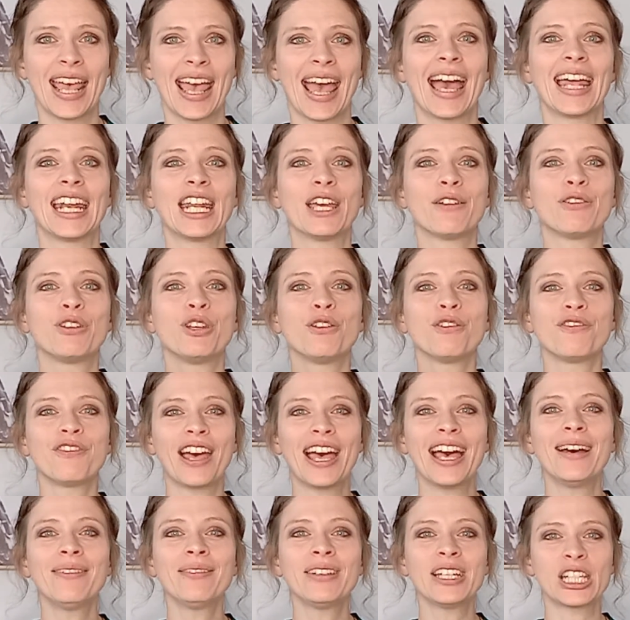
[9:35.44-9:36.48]
And if you
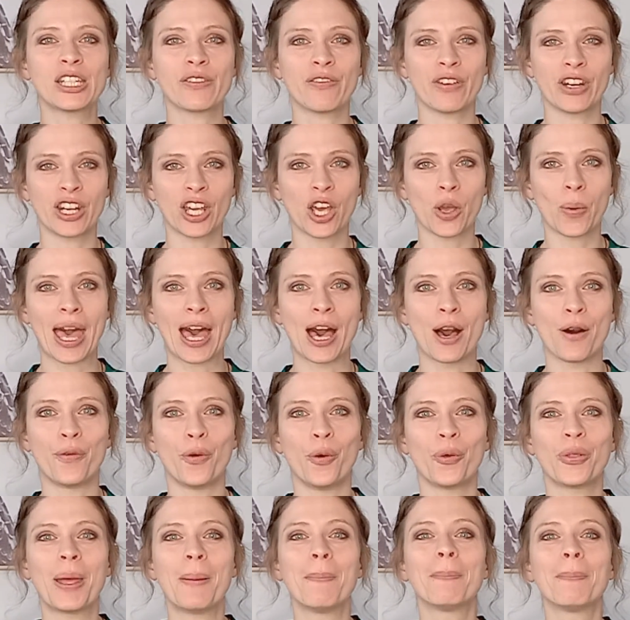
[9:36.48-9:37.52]
found this video
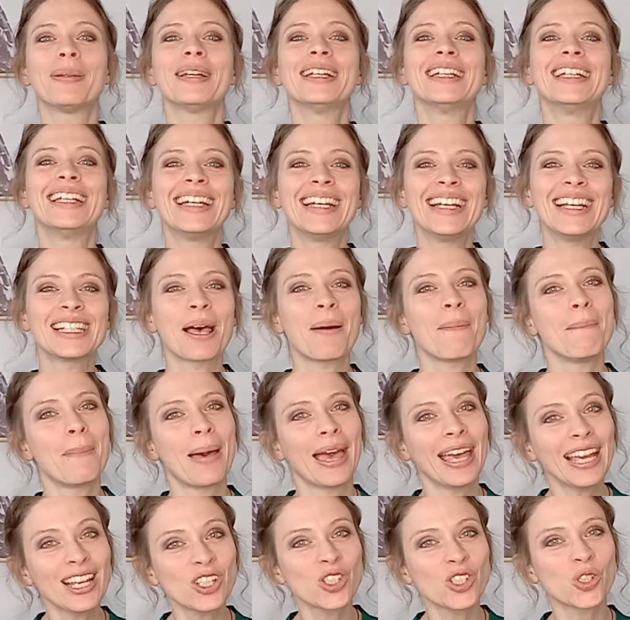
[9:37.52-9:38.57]
helpful, then please
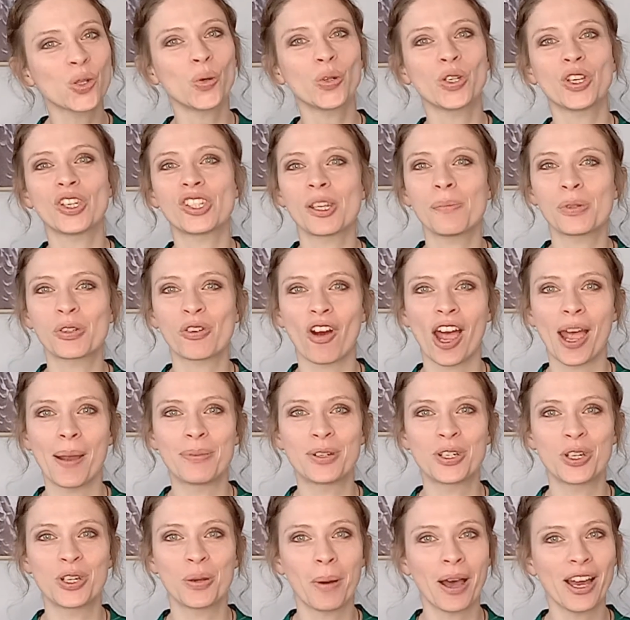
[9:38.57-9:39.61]
make sure you
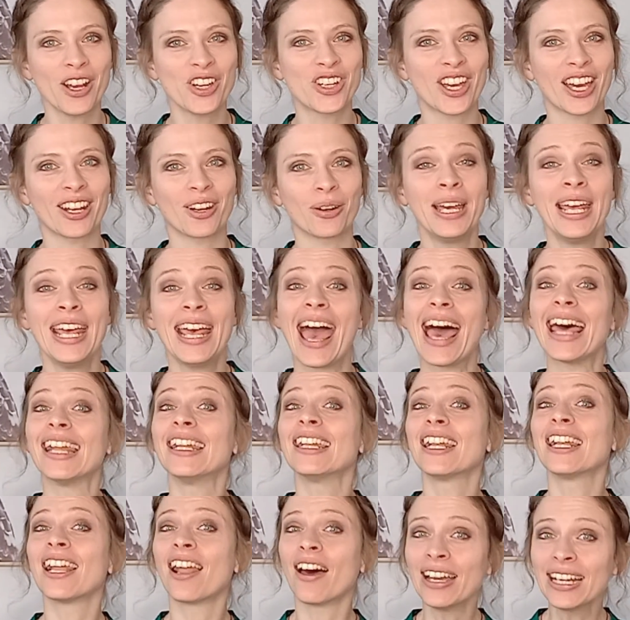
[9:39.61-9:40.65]
subscribe to my channel
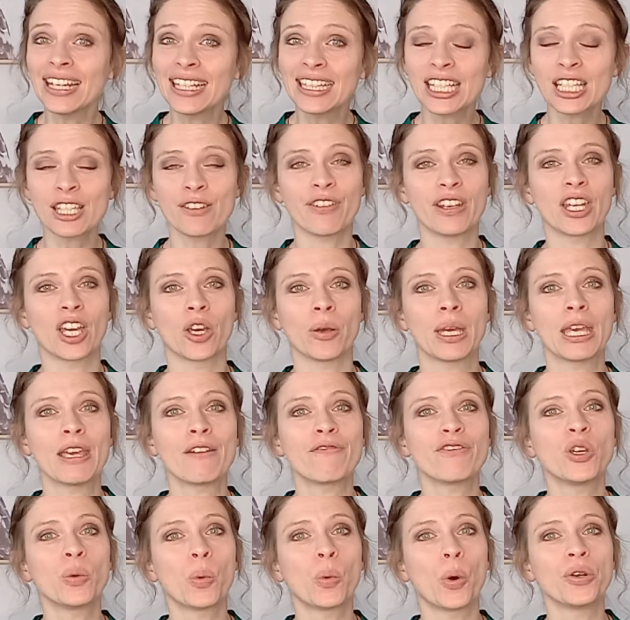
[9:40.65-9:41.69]
and like this video
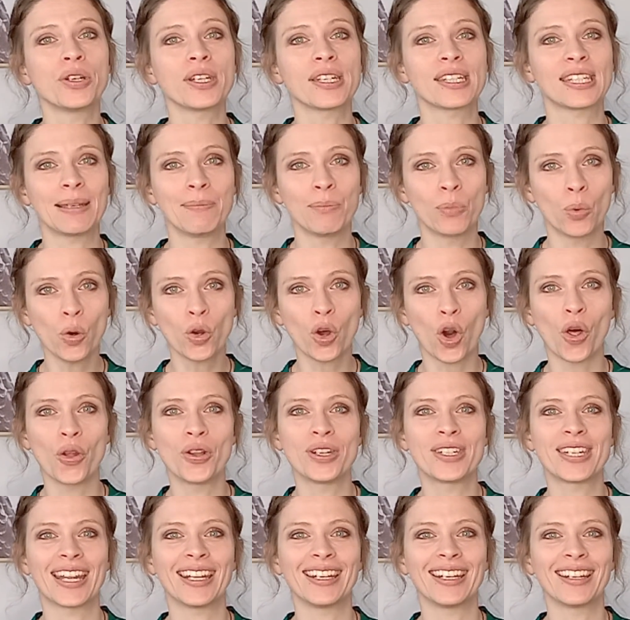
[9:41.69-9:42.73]
if you want to see more
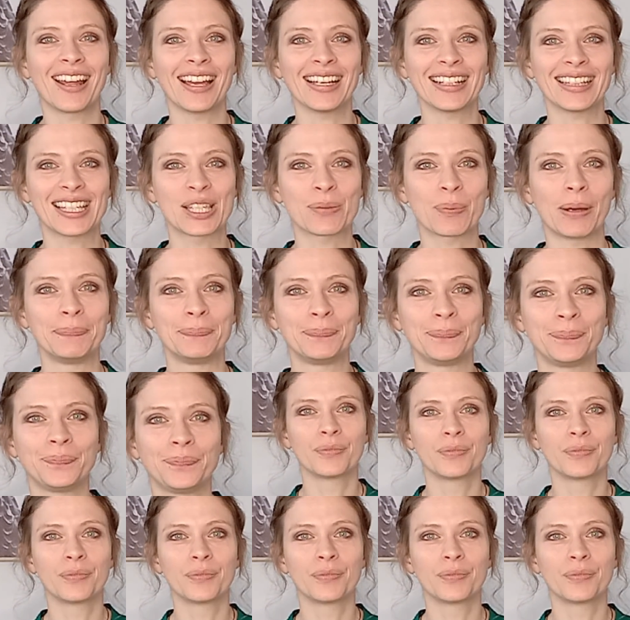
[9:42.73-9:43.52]
content like this one.